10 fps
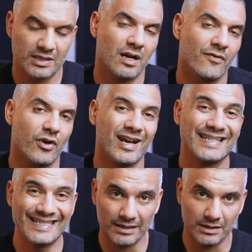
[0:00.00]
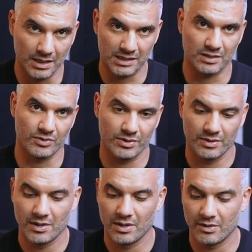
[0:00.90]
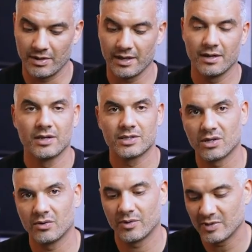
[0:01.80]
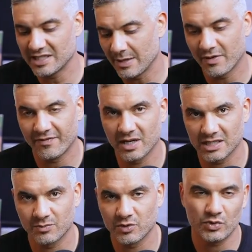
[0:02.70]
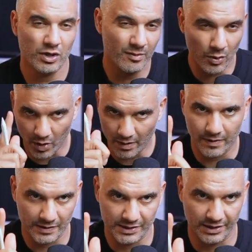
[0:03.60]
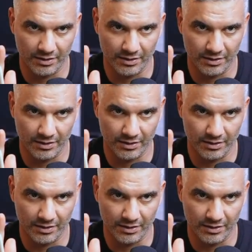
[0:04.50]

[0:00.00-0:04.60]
of your ideal customer, right? So when we say perfect customers, we're talking about one person here.